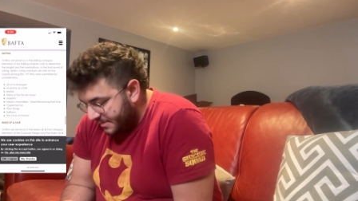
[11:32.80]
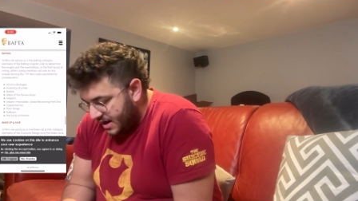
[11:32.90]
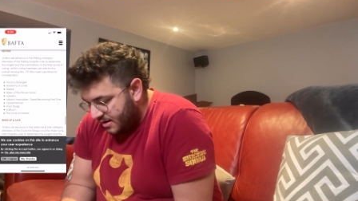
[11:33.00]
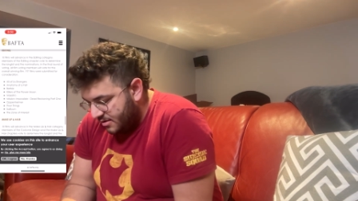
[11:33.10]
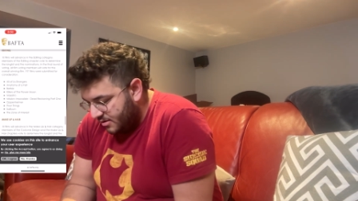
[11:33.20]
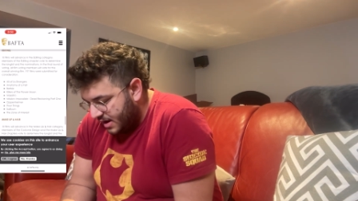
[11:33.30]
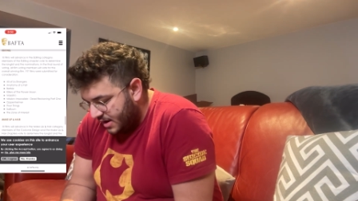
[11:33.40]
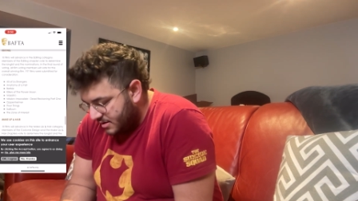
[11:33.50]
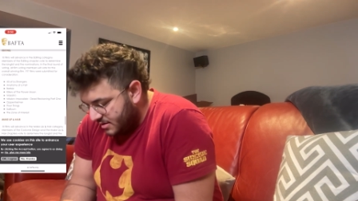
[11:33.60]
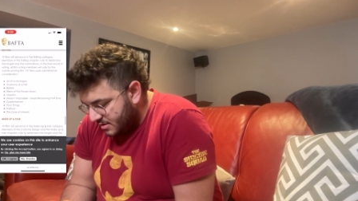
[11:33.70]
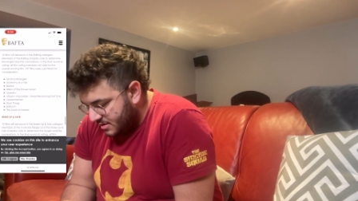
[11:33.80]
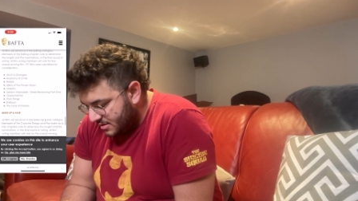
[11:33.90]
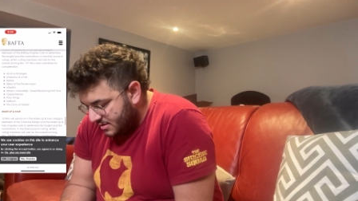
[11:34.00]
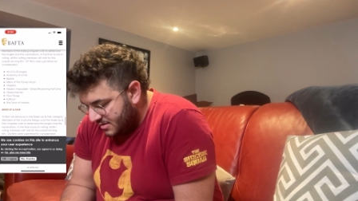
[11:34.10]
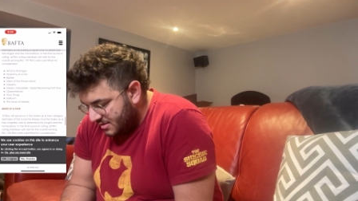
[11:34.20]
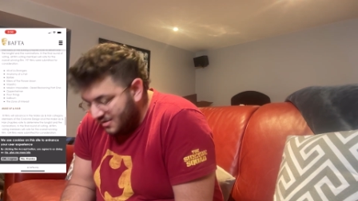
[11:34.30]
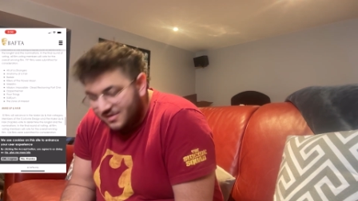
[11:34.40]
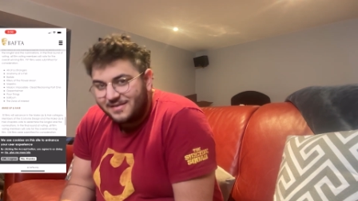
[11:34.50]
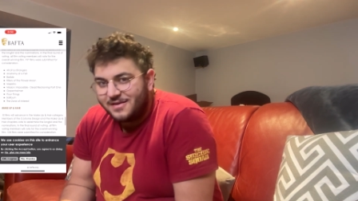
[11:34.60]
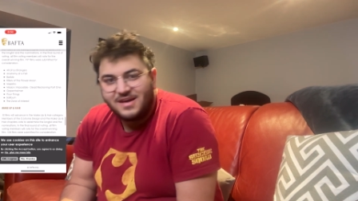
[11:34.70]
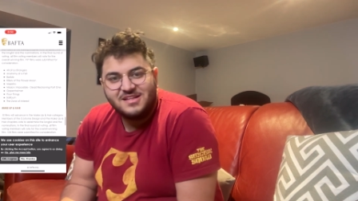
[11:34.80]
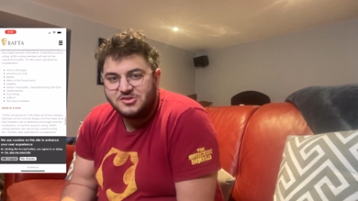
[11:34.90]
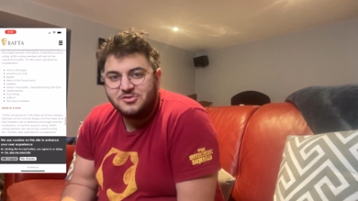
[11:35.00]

and hair. Okay. Do